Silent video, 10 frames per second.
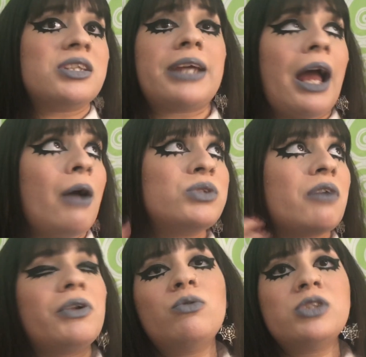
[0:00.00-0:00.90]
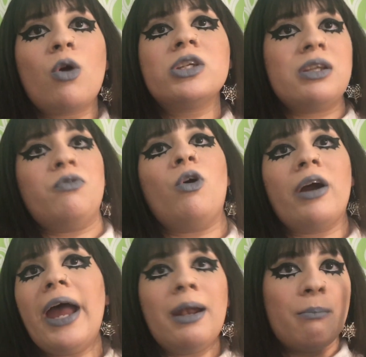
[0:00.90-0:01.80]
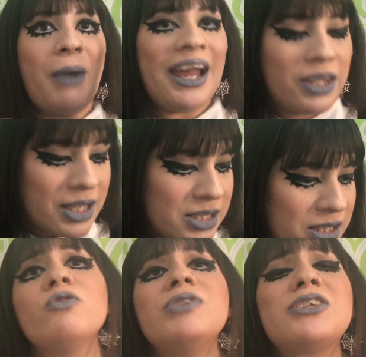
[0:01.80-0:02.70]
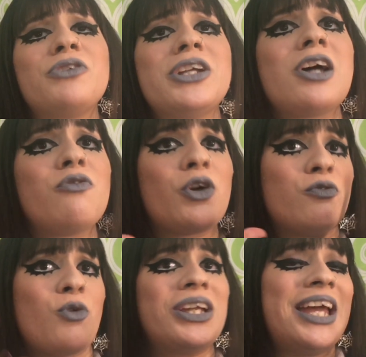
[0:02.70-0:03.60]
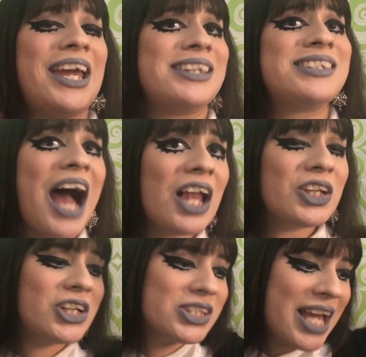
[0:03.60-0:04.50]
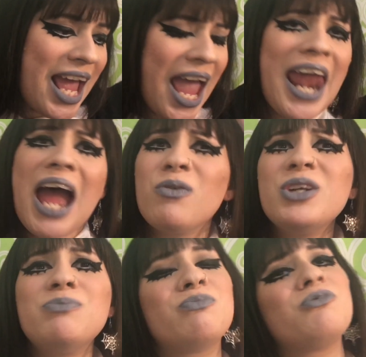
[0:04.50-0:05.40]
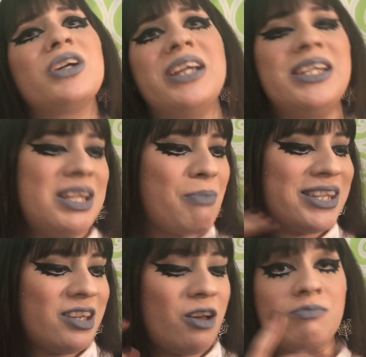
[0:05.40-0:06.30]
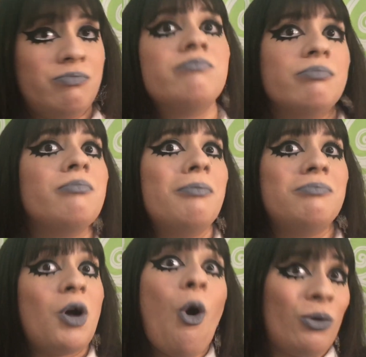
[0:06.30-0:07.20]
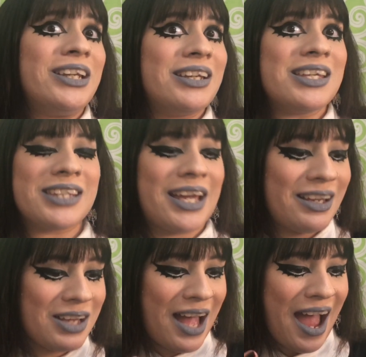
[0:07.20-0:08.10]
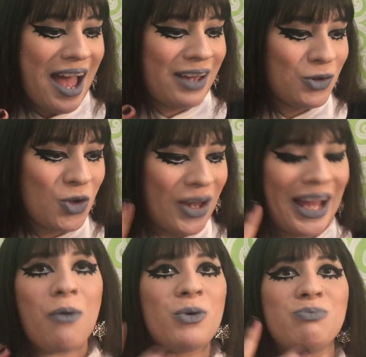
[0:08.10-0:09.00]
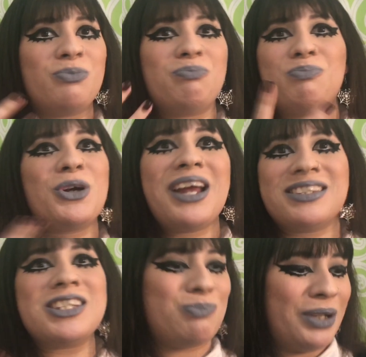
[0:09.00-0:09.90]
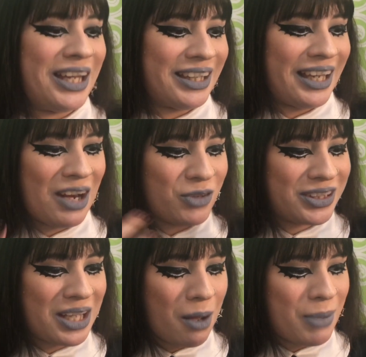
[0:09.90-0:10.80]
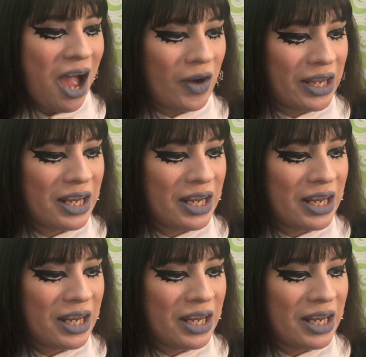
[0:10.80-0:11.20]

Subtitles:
Like, I would definitely just go to Sephora and buy this. This retail for $48, and I would really see myself owning this. Like, I don't know, like, I would put it as display, like everything about it.